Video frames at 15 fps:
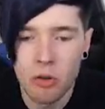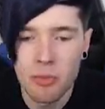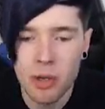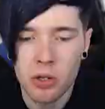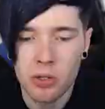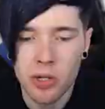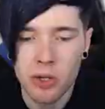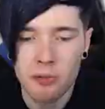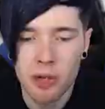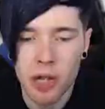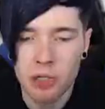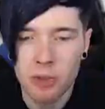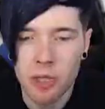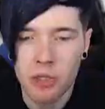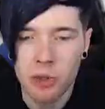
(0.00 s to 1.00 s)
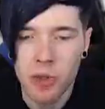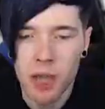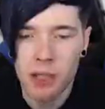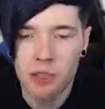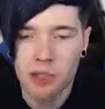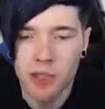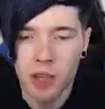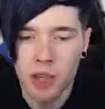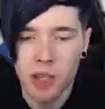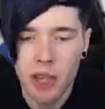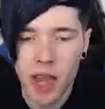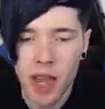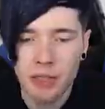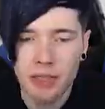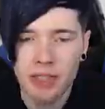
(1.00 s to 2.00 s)
Oh my goodness, I didn't realize we could do this.
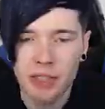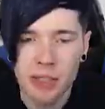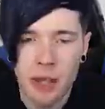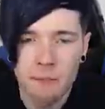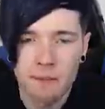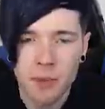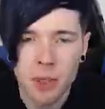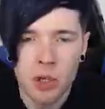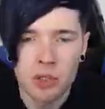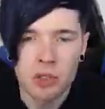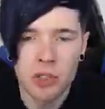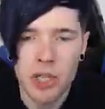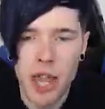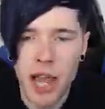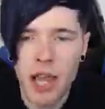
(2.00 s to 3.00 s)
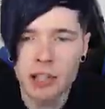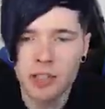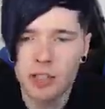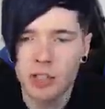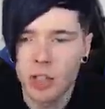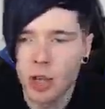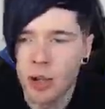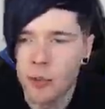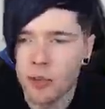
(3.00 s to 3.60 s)
Yes! Yes!